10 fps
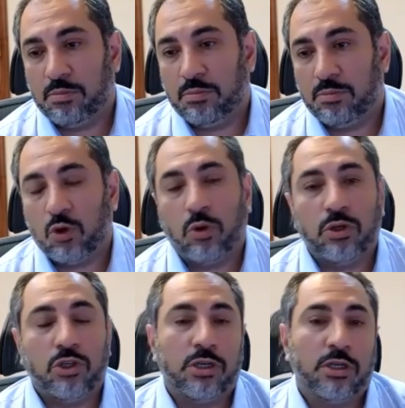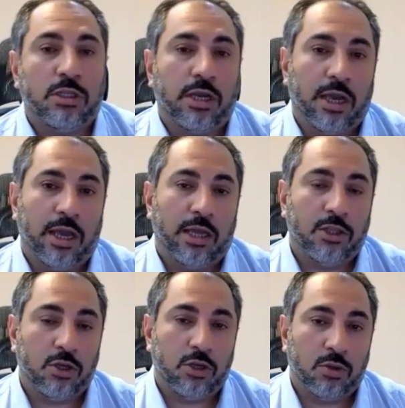tortured and I had
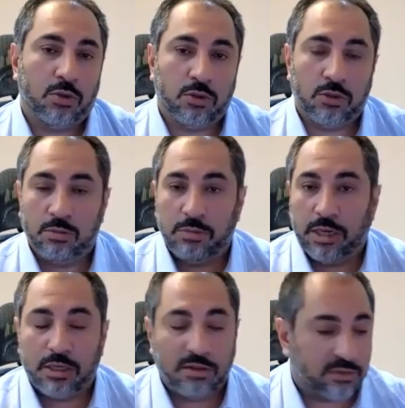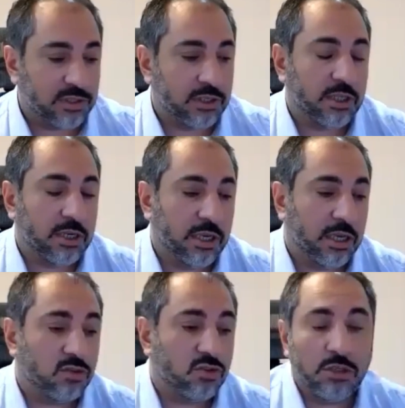to go to a medical facility,
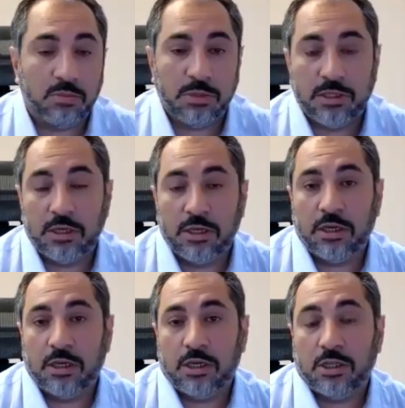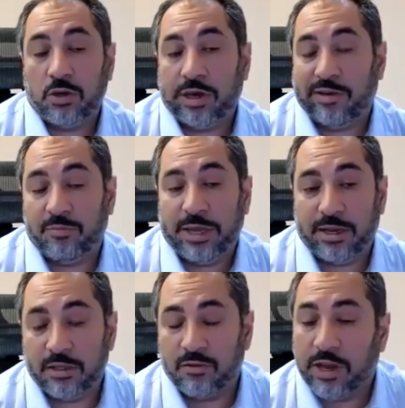get treatment. Do you have a
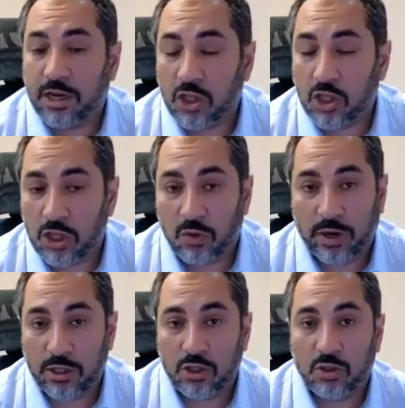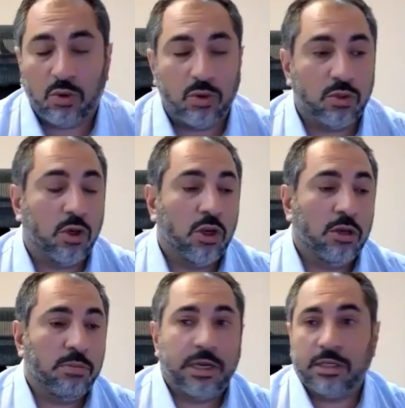medical record? No, I don't,
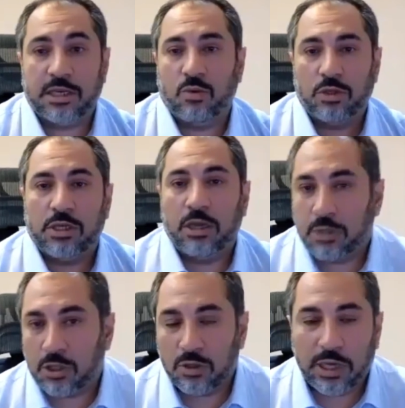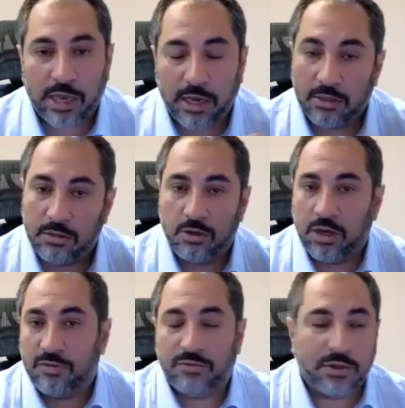because I wasn't able to get it.
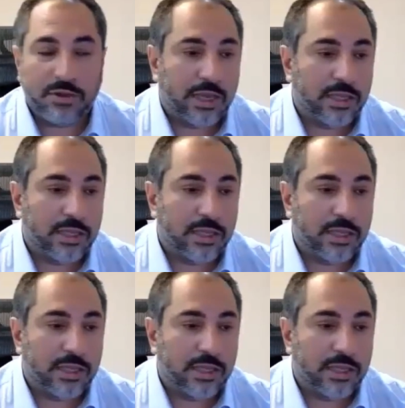I fled.